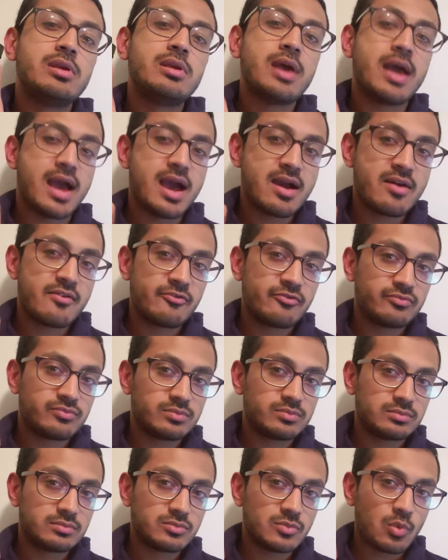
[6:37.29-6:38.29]
have
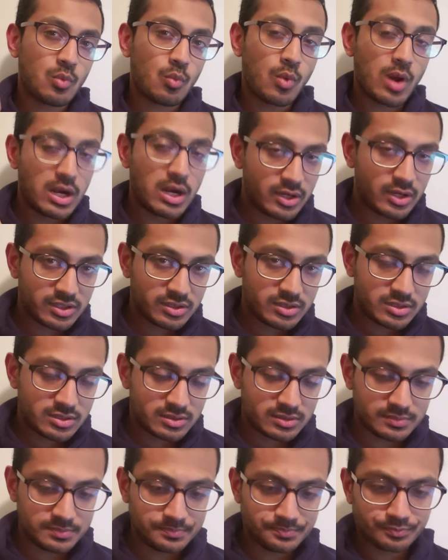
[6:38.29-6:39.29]
wearing
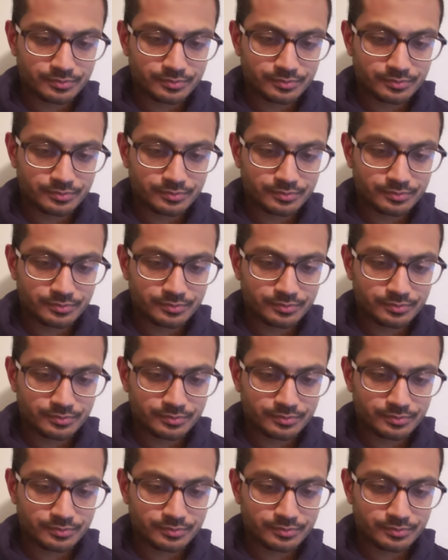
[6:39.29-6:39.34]
this,